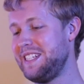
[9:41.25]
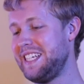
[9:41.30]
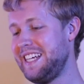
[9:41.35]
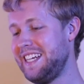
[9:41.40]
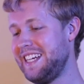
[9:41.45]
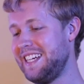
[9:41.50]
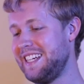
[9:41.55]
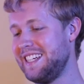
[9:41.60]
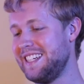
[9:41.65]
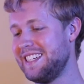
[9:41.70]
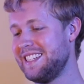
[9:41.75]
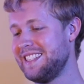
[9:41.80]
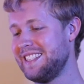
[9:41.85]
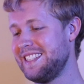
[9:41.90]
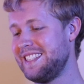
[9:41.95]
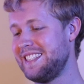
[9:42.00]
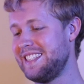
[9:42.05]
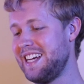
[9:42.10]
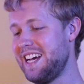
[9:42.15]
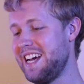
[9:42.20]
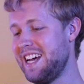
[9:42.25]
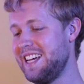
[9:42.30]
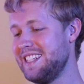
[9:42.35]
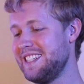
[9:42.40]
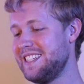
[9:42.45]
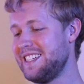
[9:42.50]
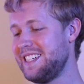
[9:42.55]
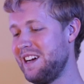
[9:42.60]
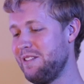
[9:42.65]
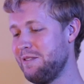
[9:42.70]
T
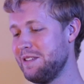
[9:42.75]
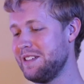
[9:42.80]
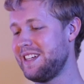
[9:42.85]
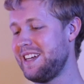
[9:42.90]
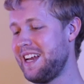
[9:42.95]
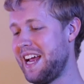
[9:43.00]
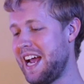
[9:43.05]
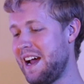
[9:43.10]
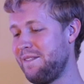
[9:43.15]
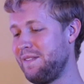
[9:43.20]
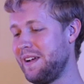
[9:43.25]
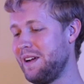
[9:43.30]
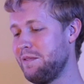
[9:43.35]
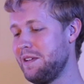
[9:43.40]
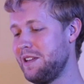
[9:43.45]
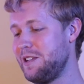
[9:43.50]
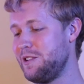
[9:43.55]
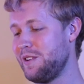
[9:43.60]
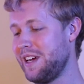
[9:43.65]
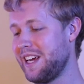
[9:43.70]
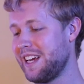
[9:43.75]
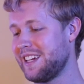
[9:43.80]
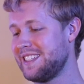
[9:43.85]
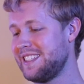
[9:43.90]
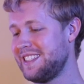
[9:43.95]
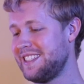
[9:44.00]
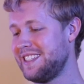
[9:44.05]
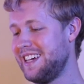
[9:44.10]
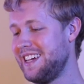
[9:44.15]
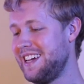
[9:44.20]
says, I wasn't happy with
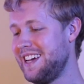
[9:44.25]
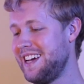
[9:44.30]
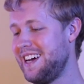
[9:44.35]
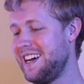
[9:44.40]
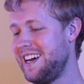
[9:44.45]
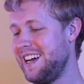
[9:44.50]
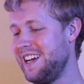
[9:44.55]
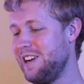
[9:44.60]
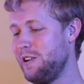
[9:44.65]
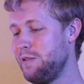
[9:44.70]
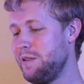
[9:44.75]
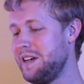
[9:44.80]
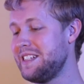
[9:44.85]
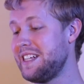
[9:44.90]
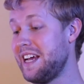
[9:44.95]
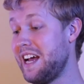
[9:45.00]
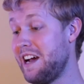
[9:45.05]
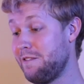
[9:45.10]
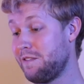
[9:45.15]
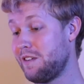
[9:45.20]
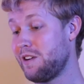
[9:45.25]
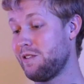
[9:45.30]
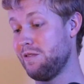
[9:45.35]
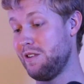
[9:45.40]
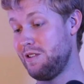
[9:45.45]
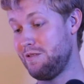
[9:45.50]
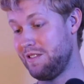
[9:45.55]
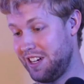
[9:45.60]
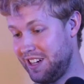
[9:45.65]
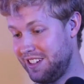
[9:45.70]
drinks. I always have
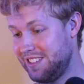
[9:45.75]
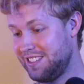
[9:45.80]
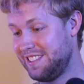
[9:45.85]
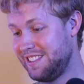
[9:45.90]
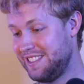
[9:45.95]
Corona.